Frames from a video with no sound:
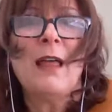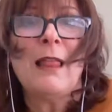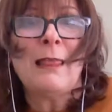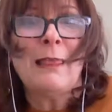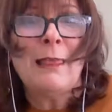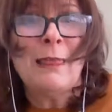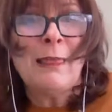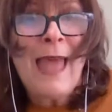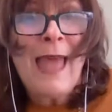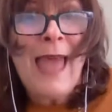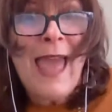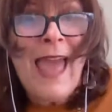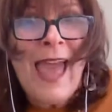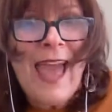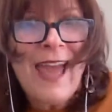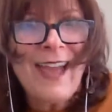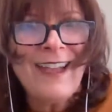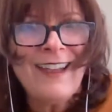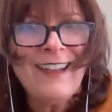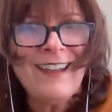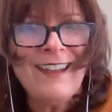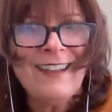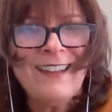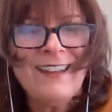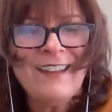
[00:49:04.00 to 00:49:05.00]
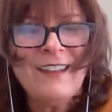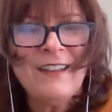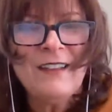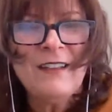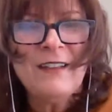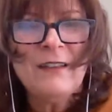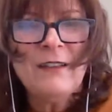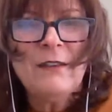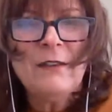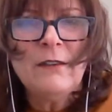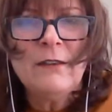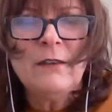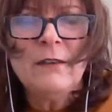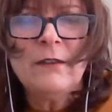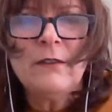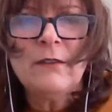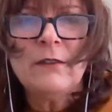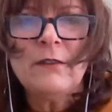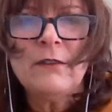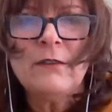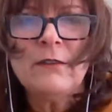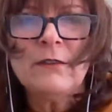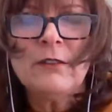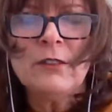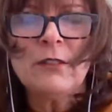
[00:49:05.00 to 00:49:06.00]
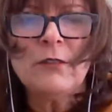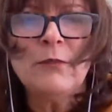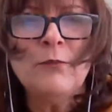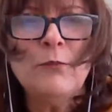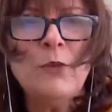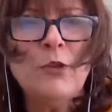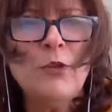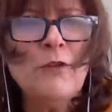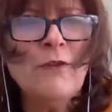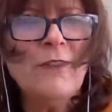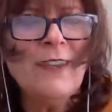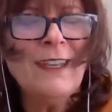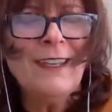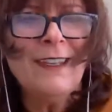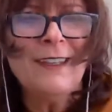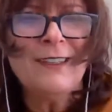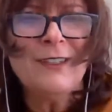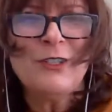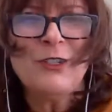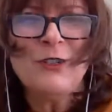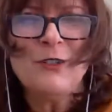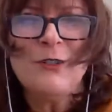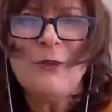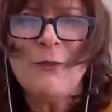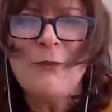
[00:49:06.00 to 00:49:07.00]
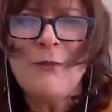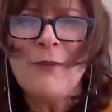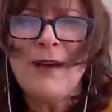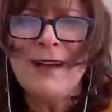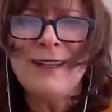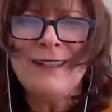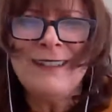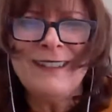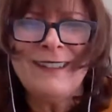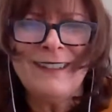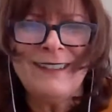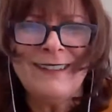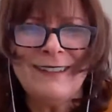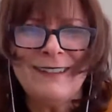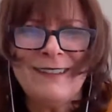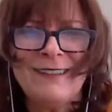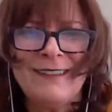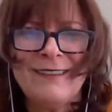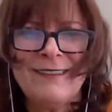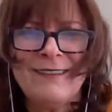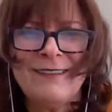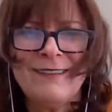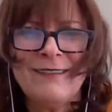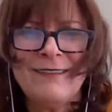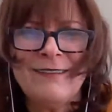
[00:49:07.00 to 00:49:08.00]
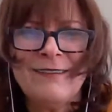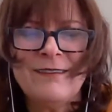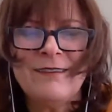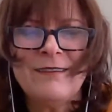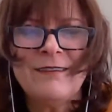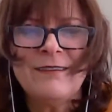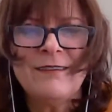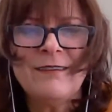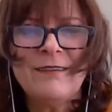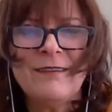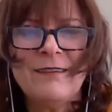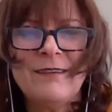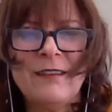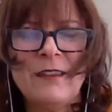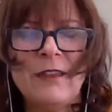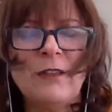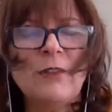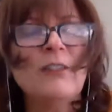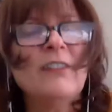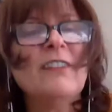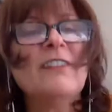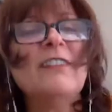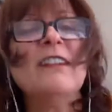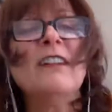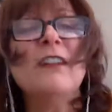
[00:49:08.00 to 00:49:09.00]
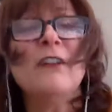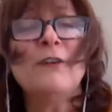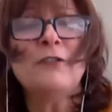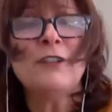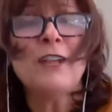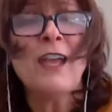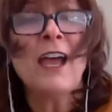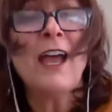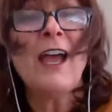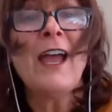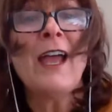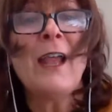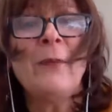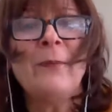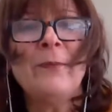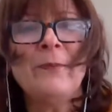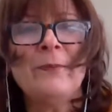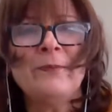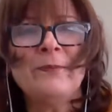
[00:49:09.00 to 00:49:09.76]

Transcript: lack to moving into abundance, there is enough time.